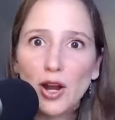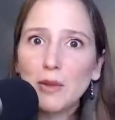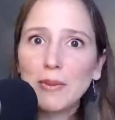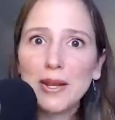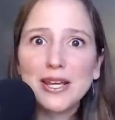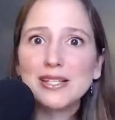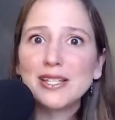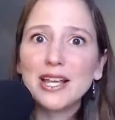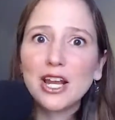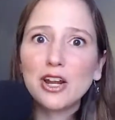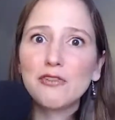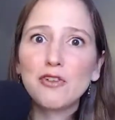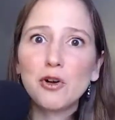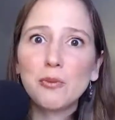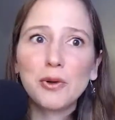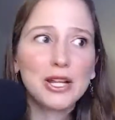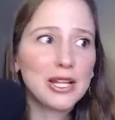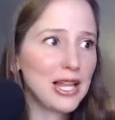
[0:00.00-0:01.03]
Trailblazing
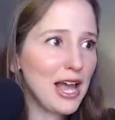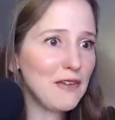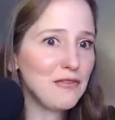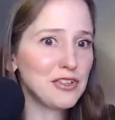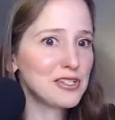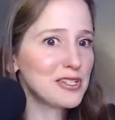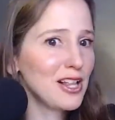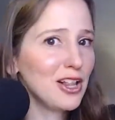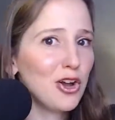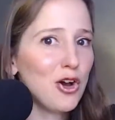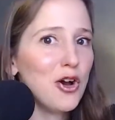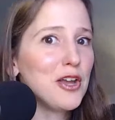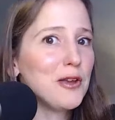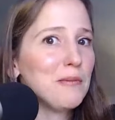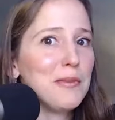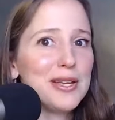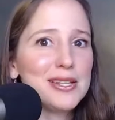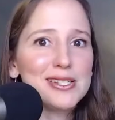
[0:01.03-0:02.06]
out of corporate life is still
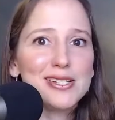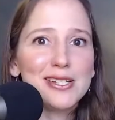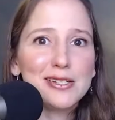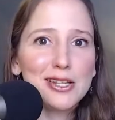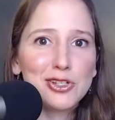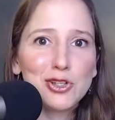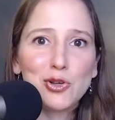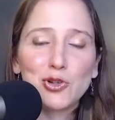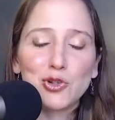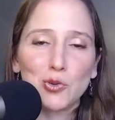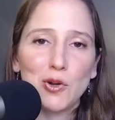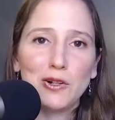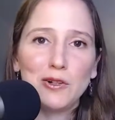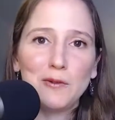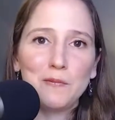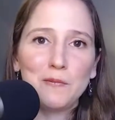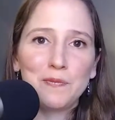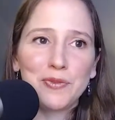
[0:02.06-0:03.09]
going business as
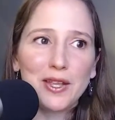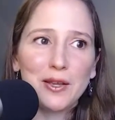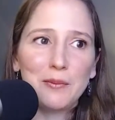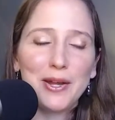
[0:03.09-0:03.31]
usual,